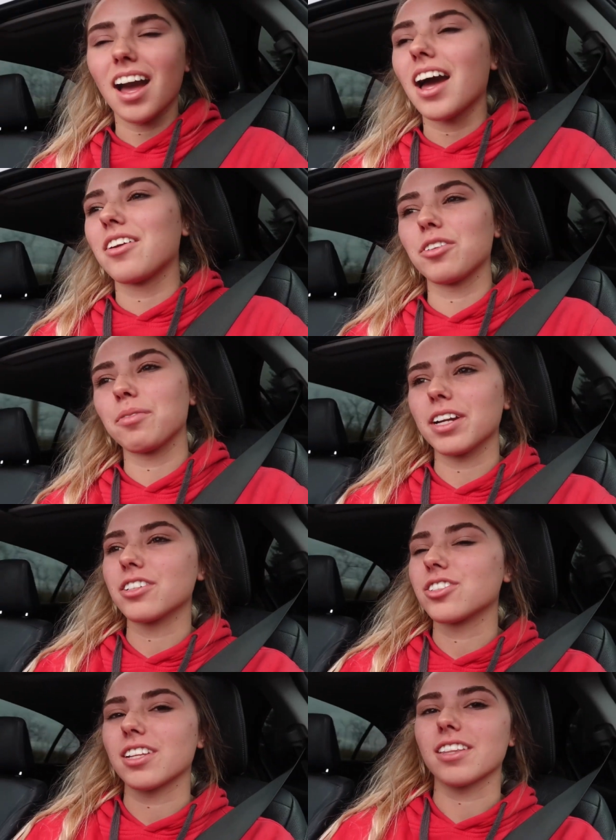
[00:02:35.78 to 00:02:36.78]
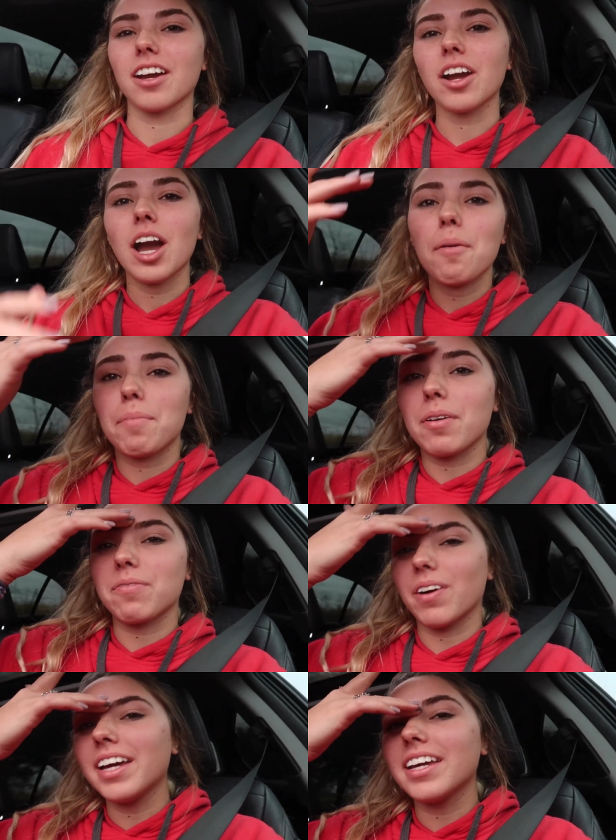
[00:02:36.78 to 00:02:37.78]
I don't know what I just did there,
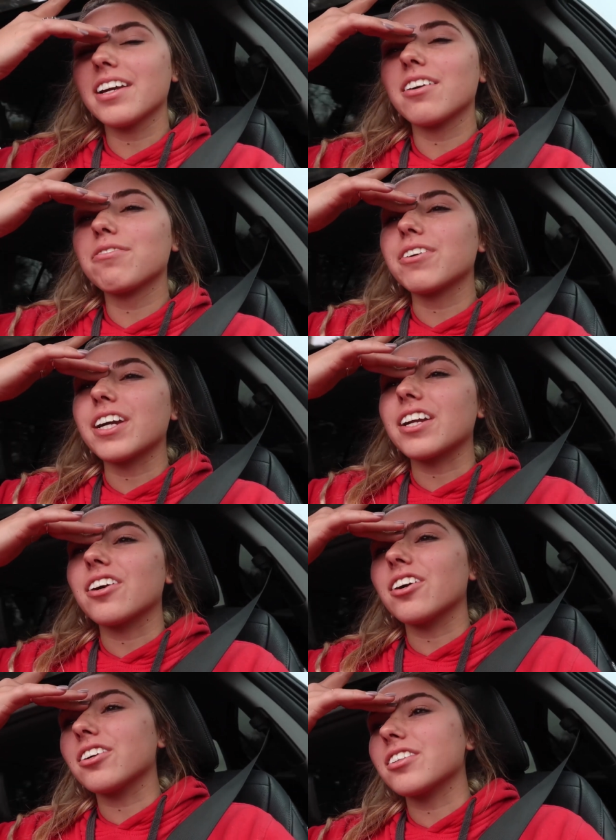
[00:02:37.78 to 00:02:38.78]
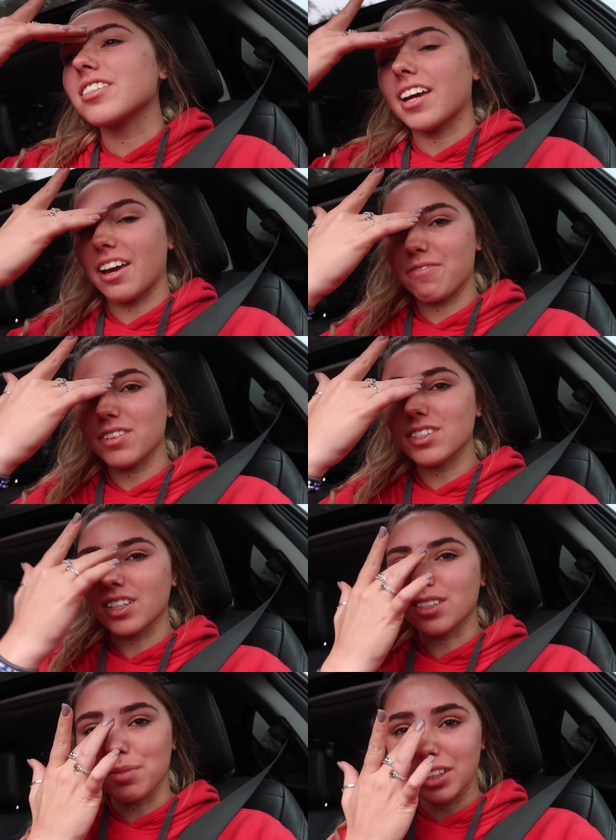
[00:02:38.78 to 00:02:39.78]
but right here freaking hurts. Like, it feels
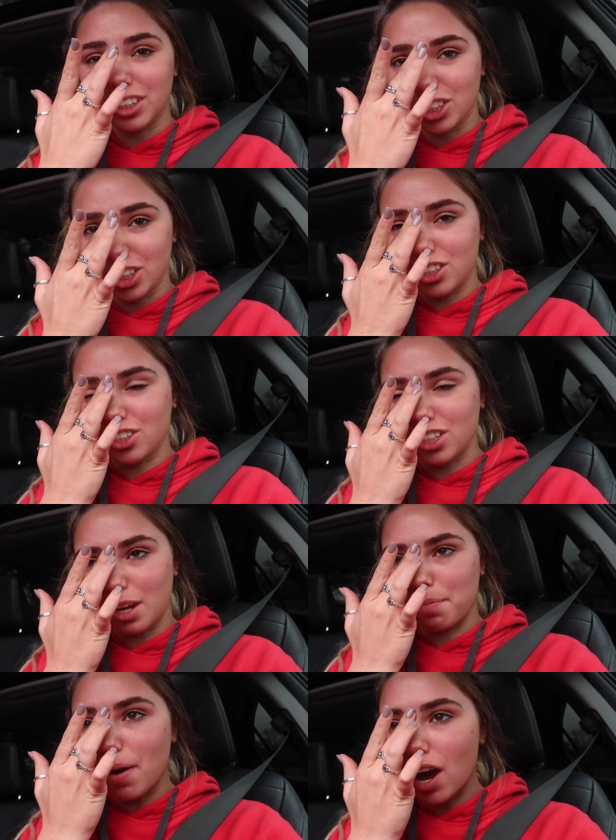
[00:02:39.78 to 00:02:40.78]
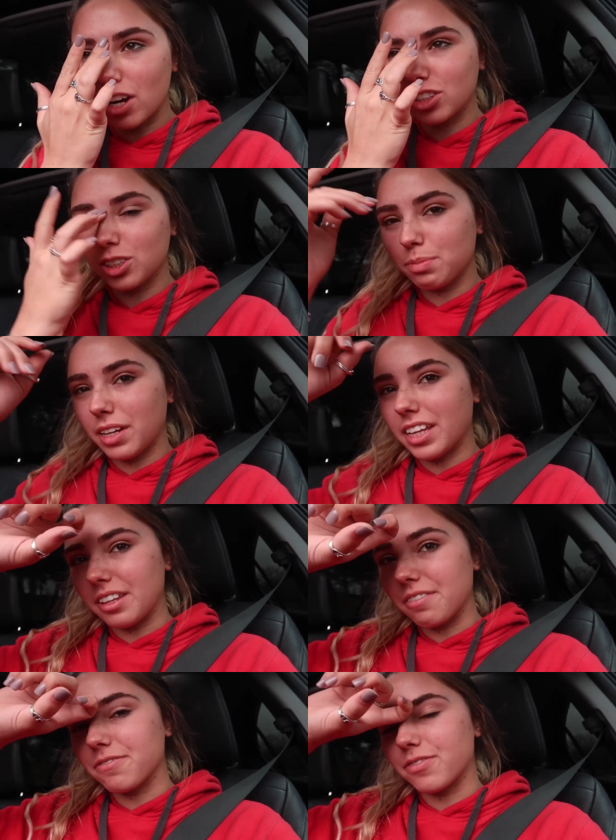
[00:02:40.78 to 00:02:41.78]
like someone legit just like punched me in
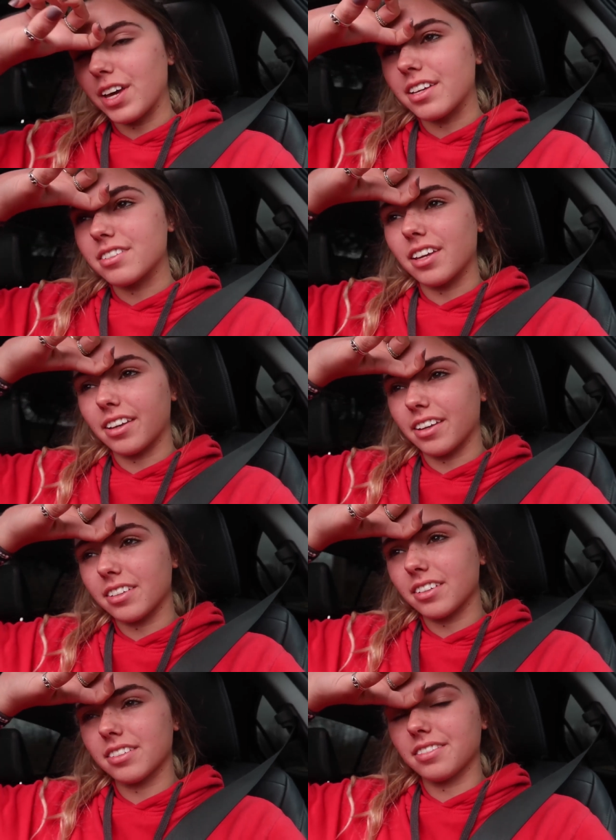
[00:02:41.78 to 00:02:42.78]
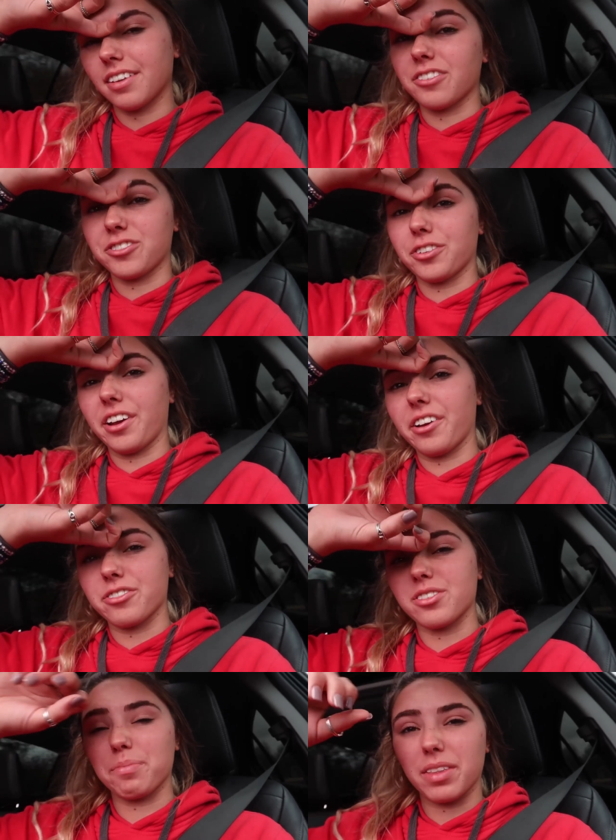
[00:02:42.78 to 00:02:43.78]
the face like yesterday
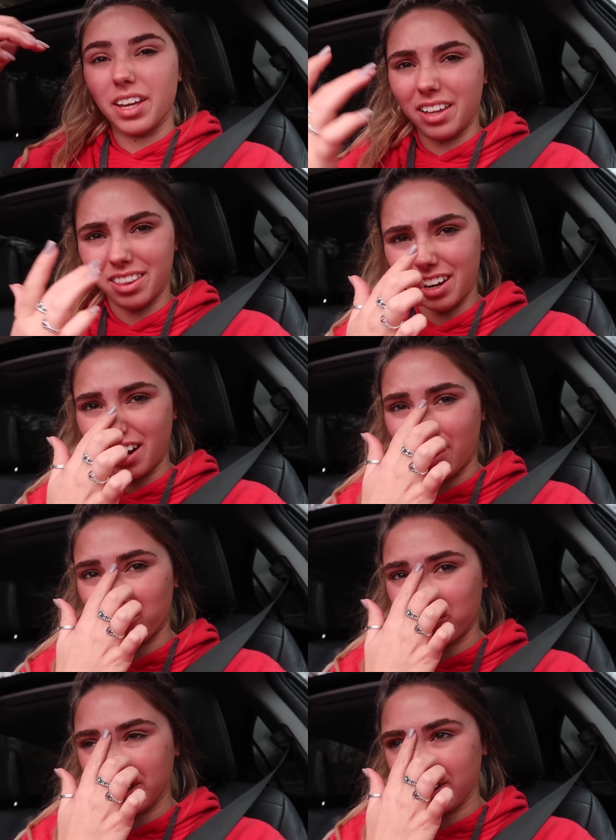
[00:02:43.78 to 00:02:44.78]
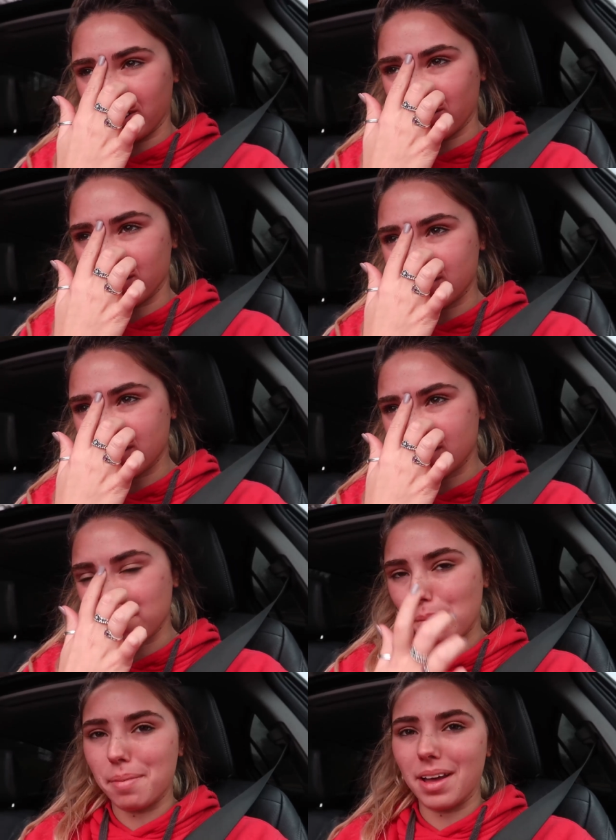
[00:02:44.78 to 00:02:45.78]
or something, and then now it hurts,
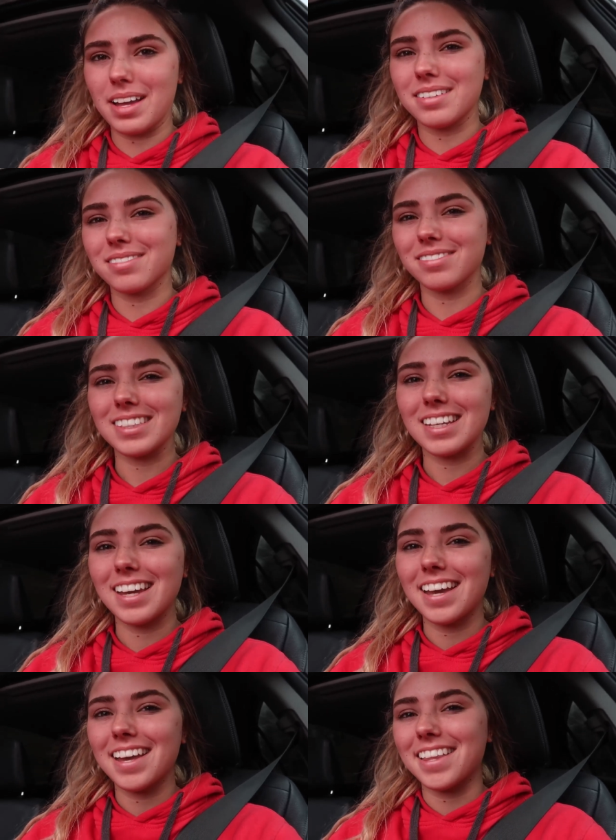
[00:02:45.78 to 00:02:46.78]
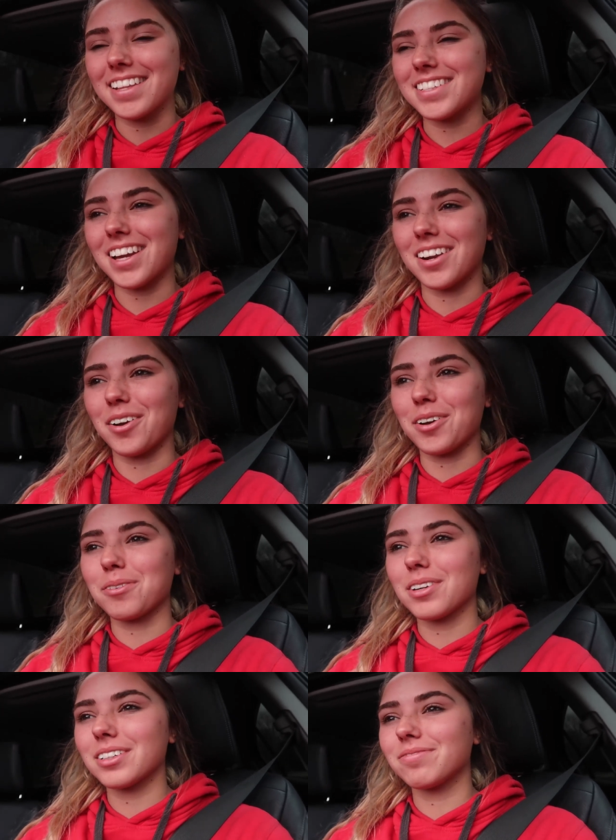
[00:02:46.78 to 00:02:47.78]
but that's kind of
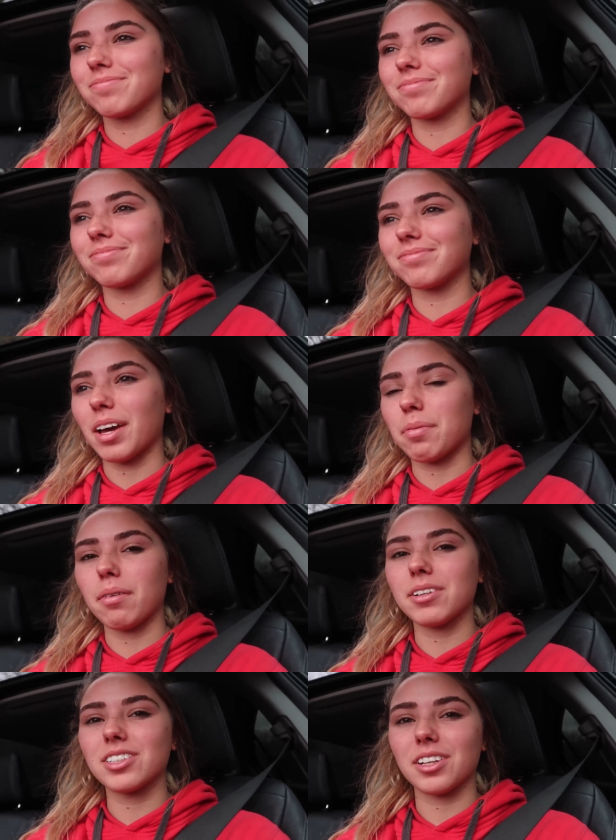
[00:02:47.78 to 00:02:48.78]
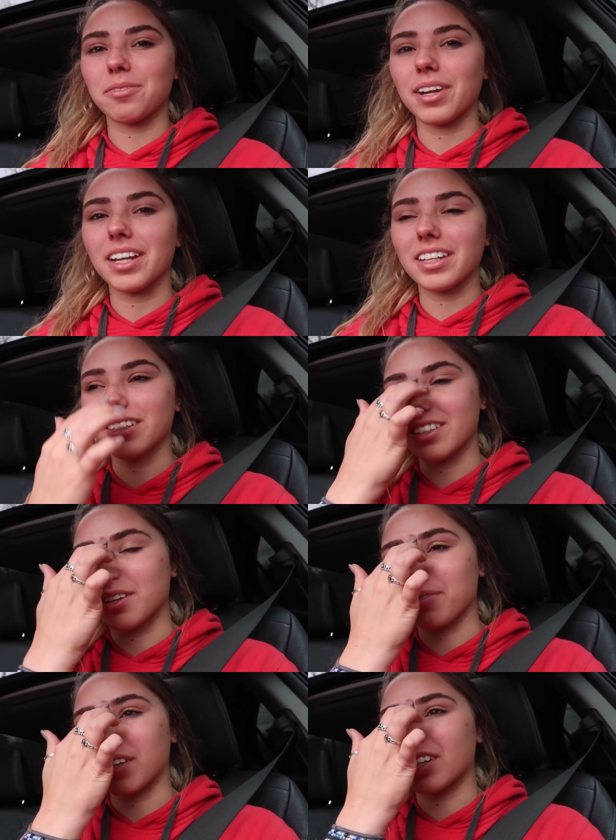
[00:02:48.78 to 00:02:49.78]
awkward. I probably just like ran into
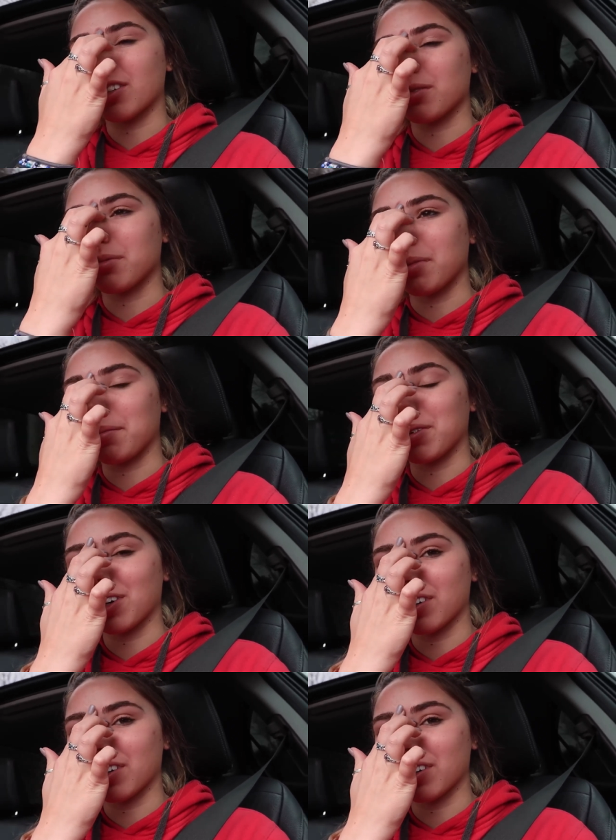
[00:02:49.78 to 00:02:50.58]
something and don't remember.